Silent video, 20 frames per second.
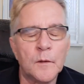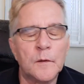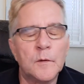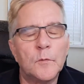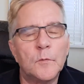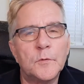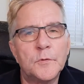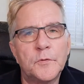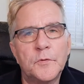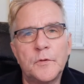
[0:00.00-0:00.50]

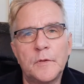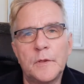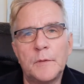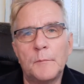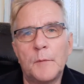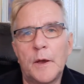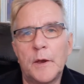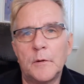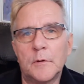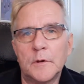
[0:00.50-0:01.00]
was in
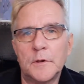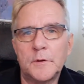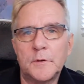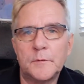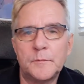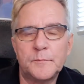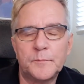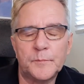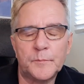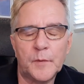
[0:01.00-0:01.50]
my
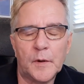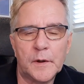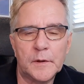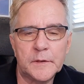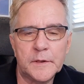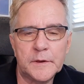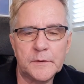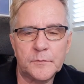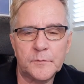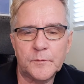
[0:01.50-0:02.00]
early, uh,
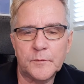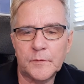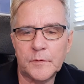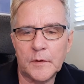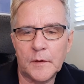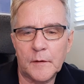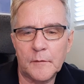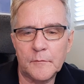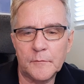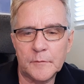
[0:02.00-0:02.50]
late
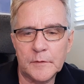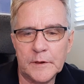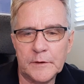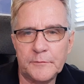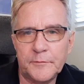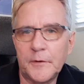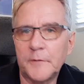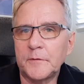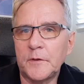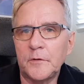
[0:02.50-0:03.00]
um,
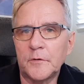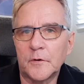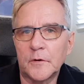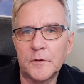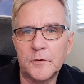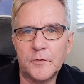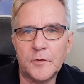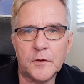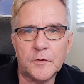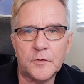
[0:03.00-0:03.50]
late 50s,
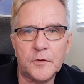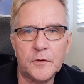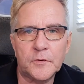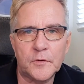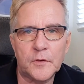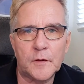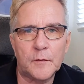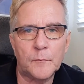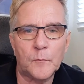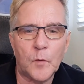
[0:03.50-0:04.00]
early 60s,
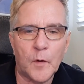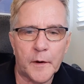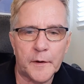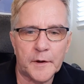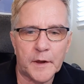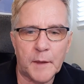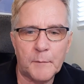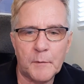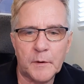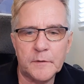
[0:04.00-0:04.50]
and then wanted
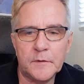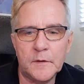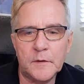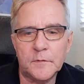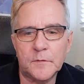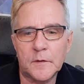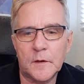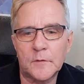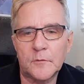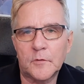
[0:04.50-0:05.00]
to get my
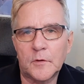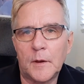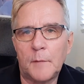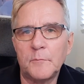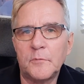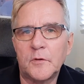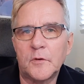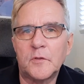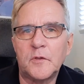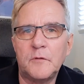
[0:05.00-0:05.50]
teeth done. So I'm
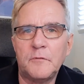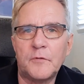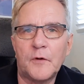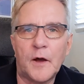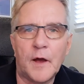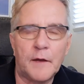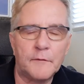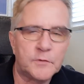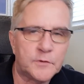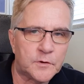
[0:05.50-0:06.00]

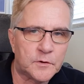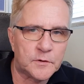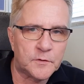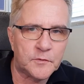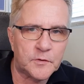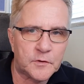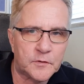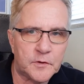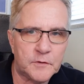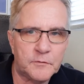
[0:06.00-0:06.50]
65. I turned
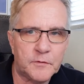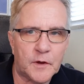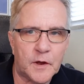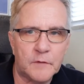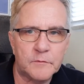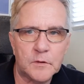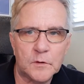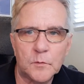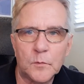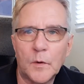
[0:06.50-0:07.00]

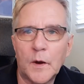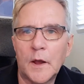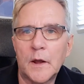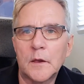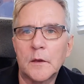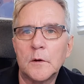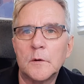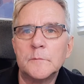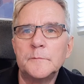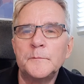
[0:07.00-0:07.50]
65 a little while
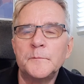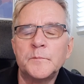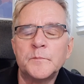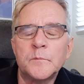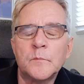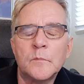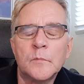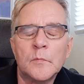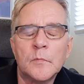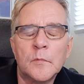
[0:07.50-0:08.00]
ago.
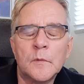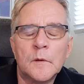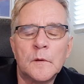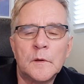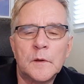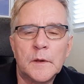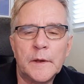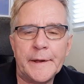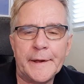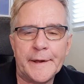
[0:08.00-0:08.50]

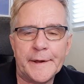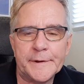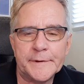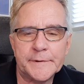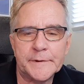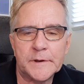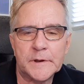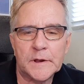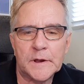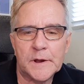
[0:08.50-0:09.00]

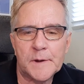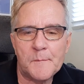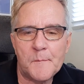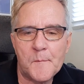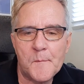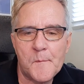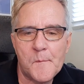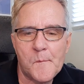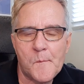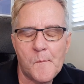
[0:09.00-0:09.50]
And
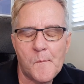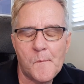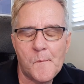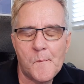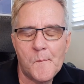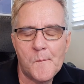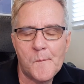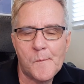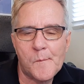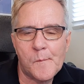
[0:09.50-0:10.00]
um,
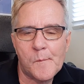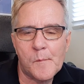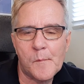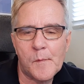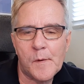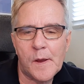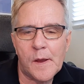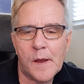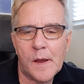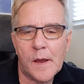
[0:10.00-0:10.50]

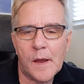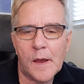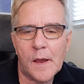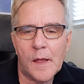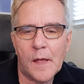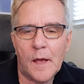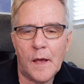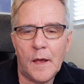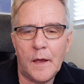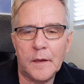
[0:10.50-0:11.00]

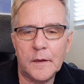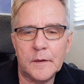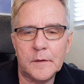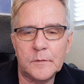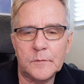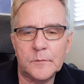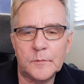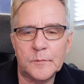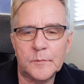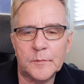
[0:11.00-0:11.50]
I,
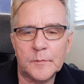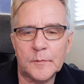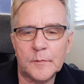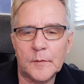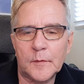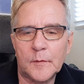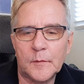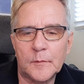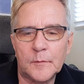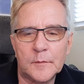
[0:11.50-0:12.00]

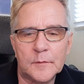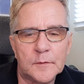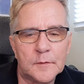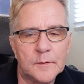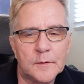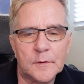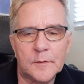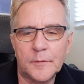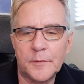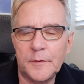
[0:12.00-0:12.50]
uh,